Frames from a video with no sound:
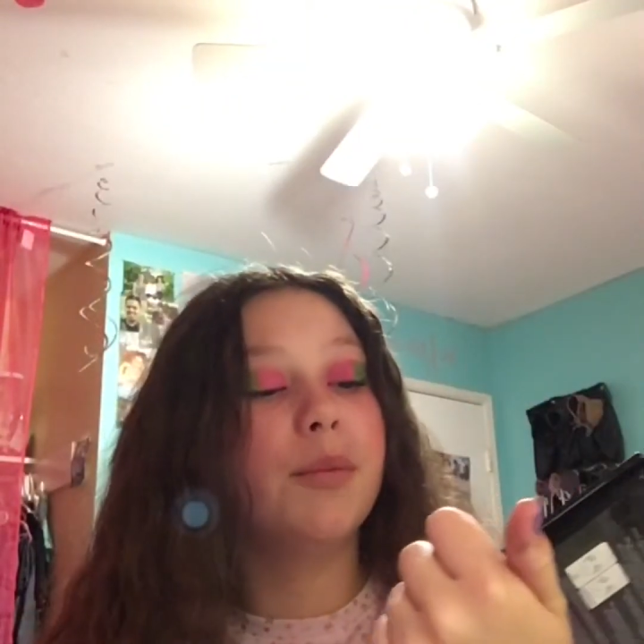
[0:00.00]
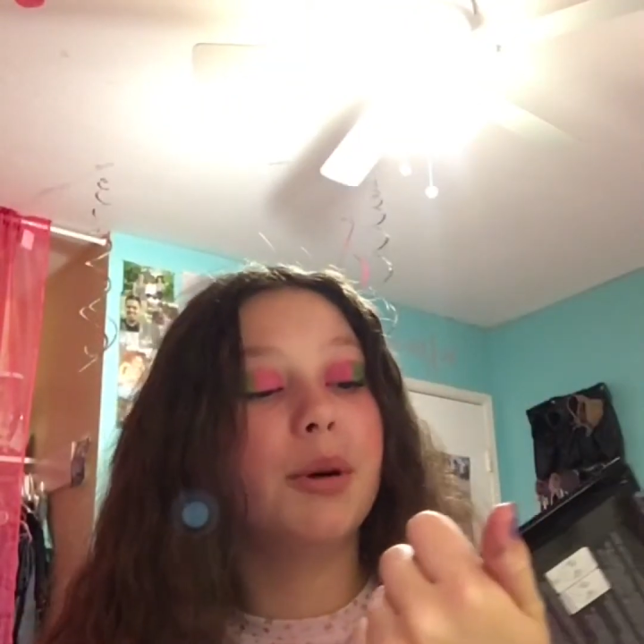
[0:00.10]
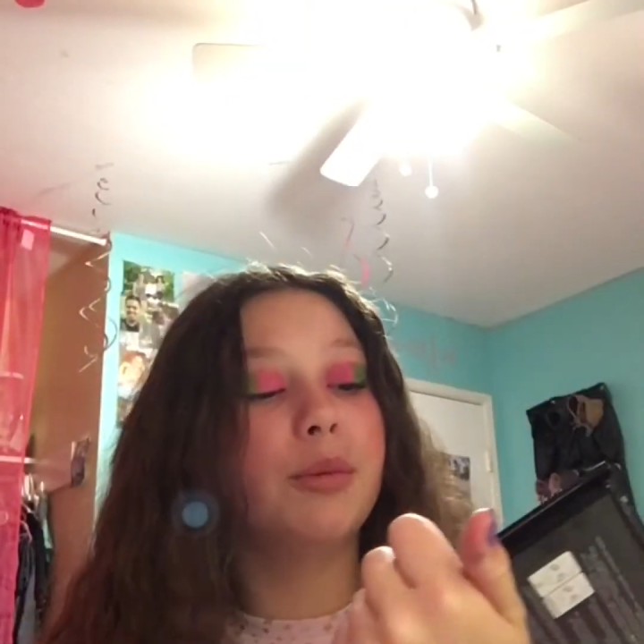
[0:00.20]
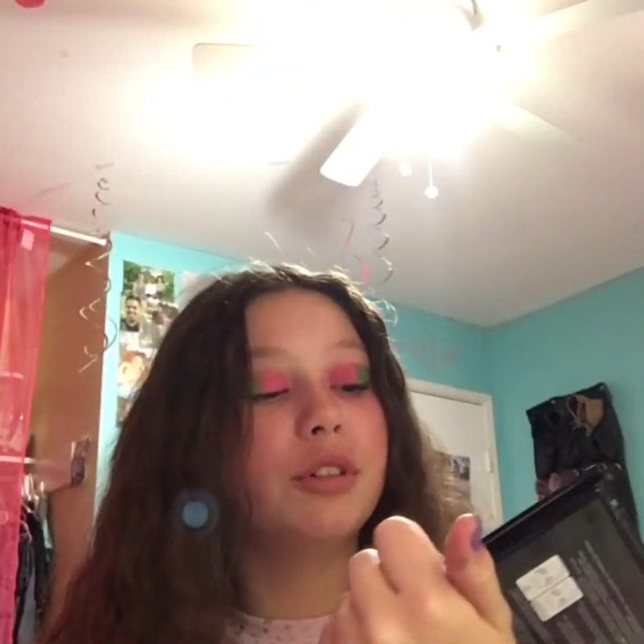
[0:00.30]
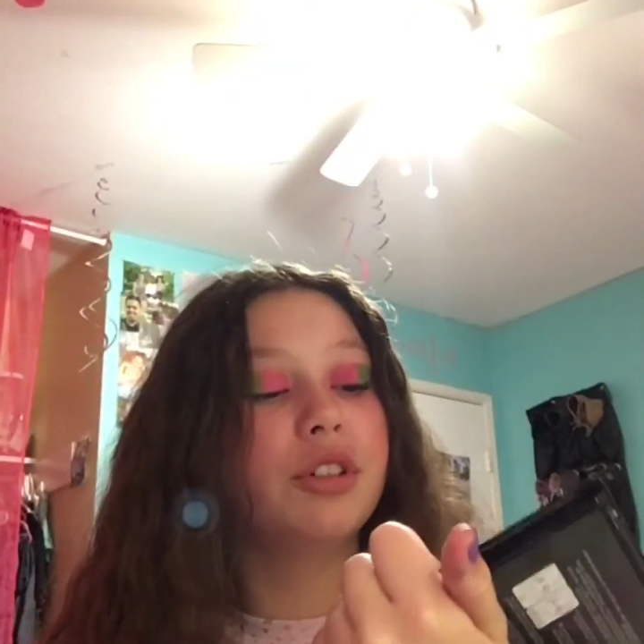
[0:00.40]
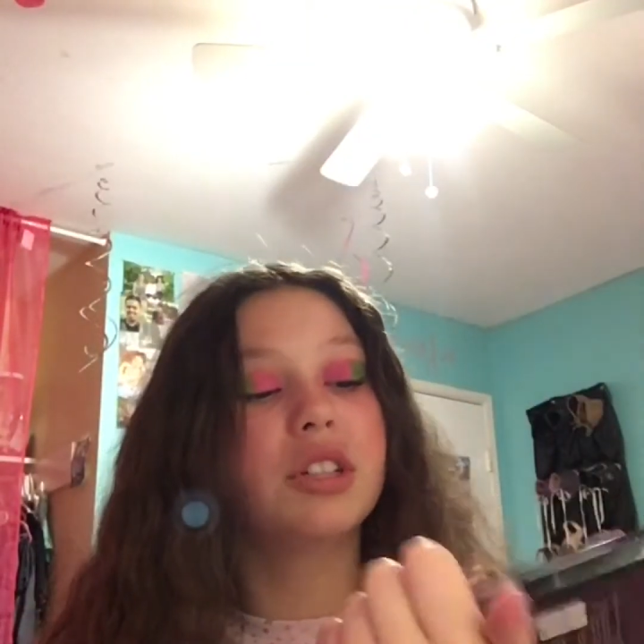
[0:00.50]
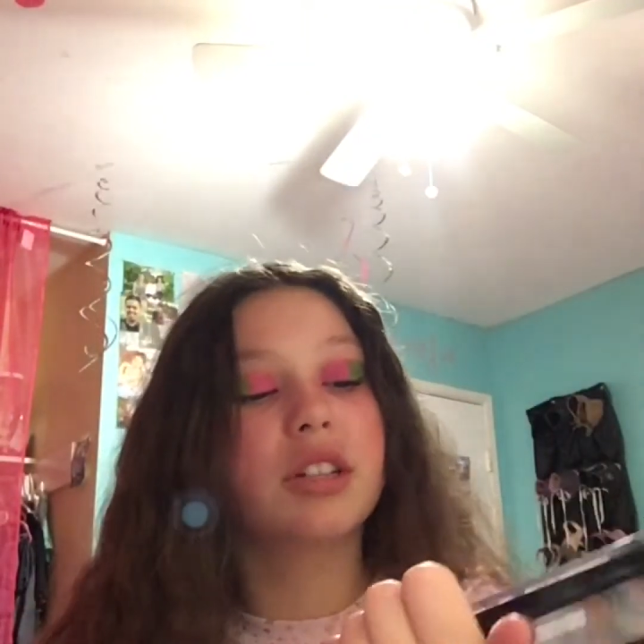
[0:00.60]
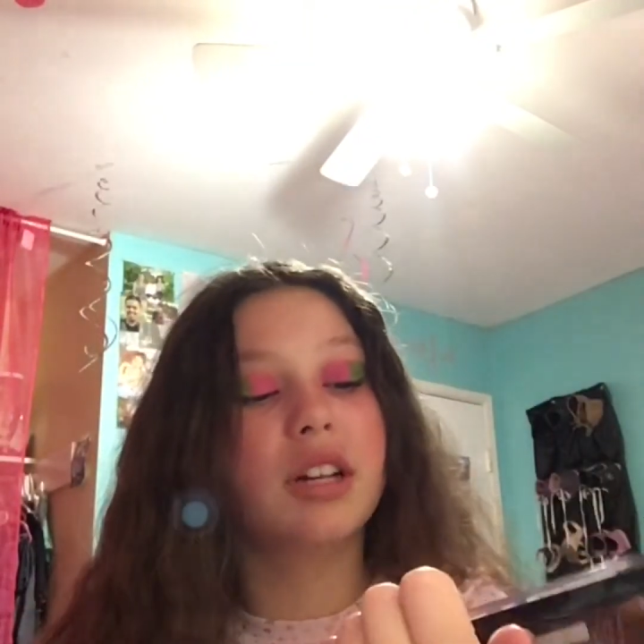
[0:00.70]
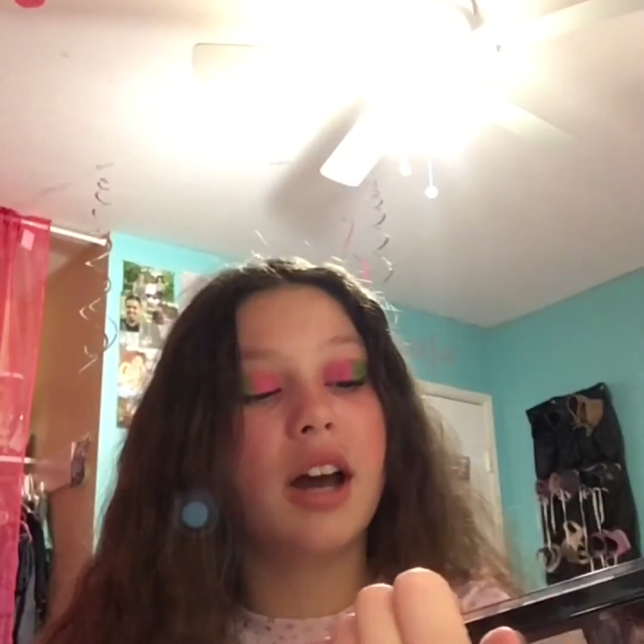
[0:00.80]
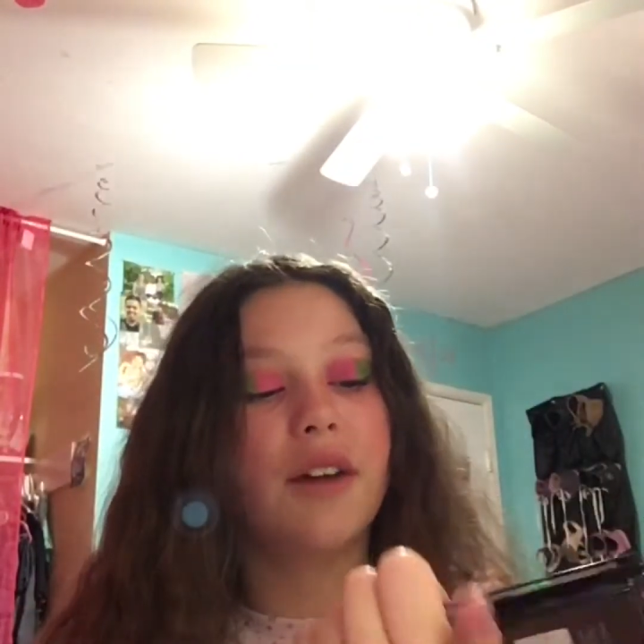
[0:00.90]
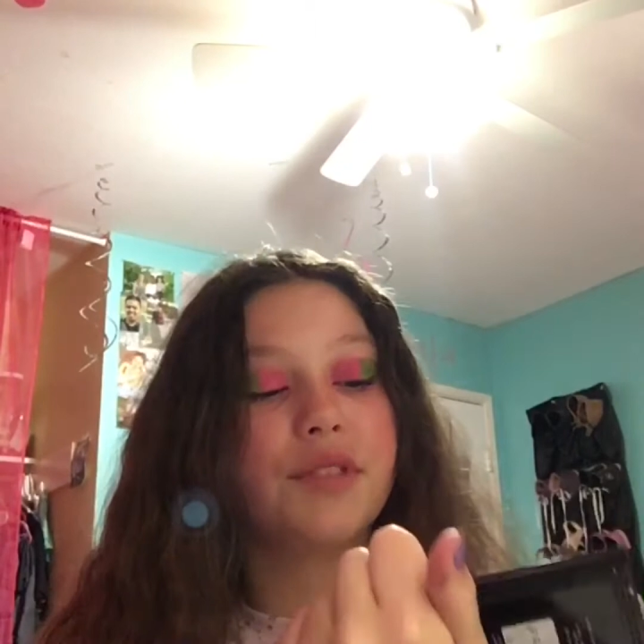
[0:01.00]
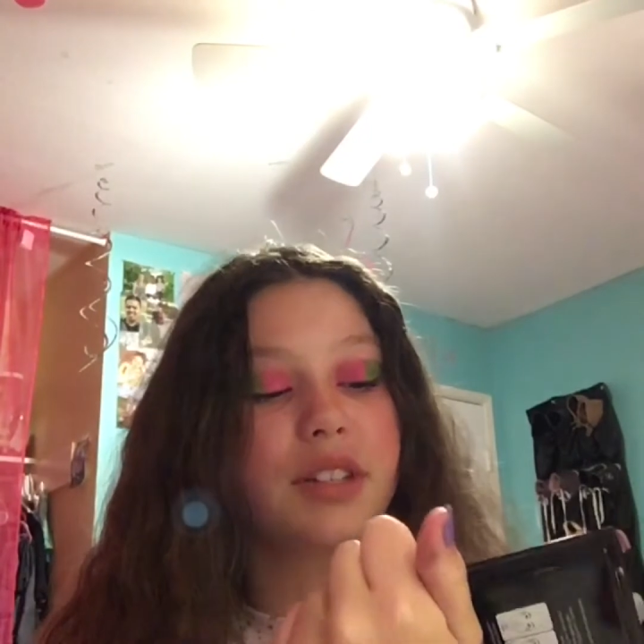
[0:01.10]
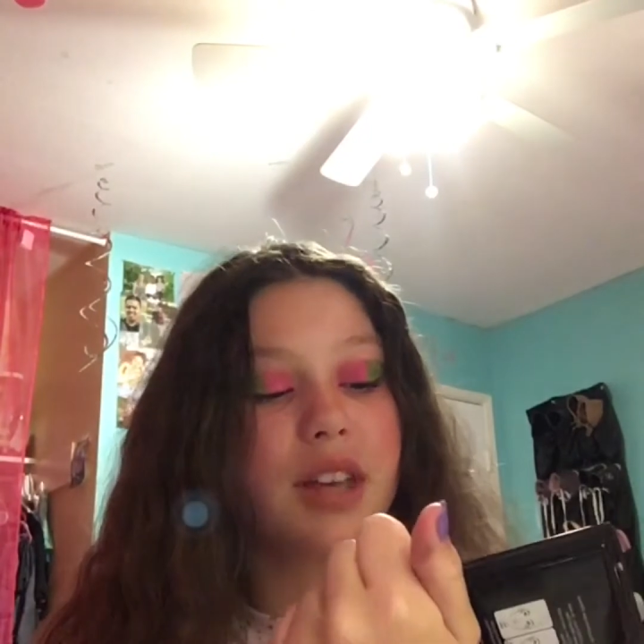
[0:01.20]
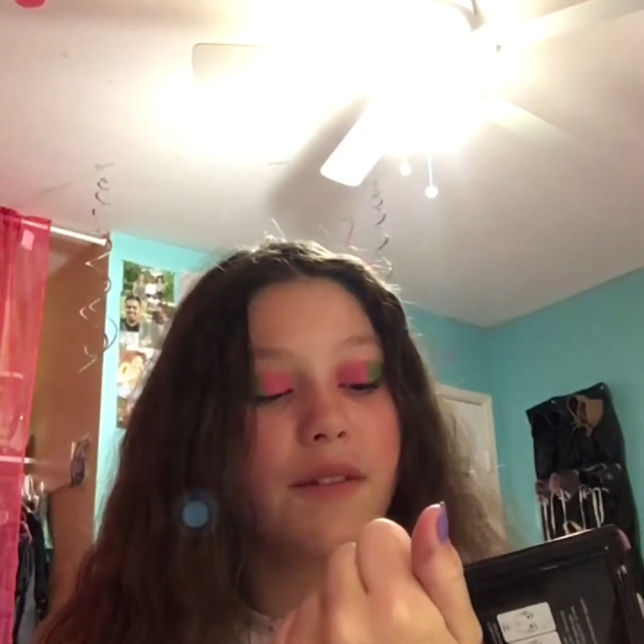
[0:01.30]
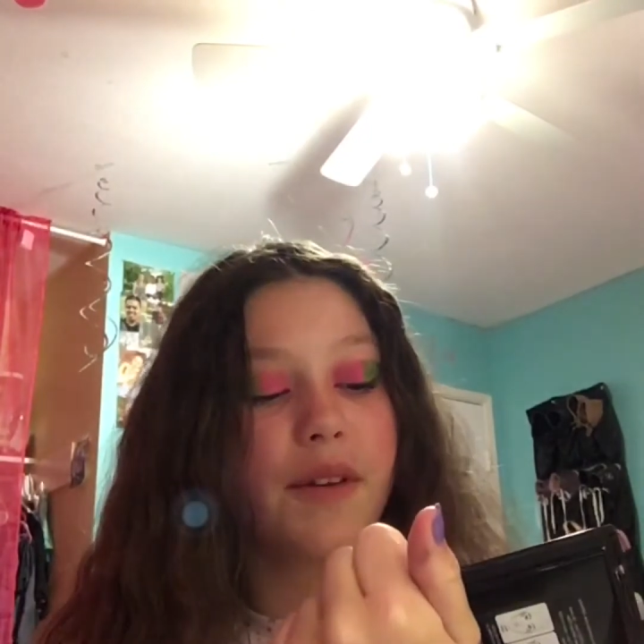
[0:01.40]
but we're just going to have to
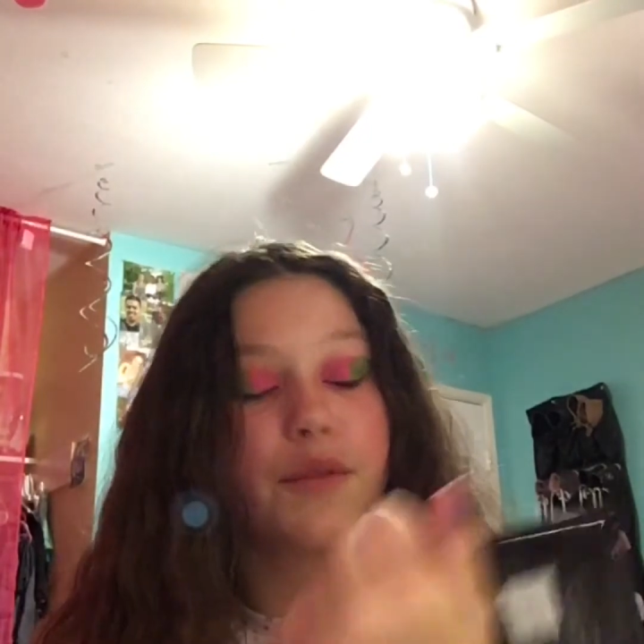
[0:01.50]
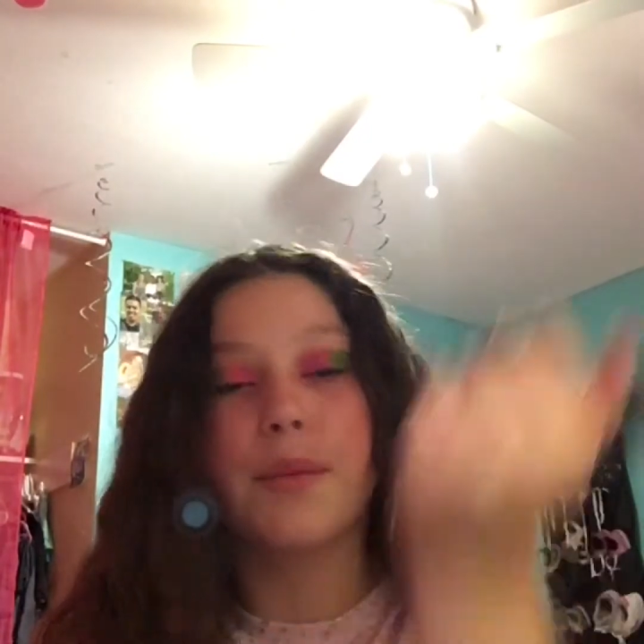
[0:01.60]
save it for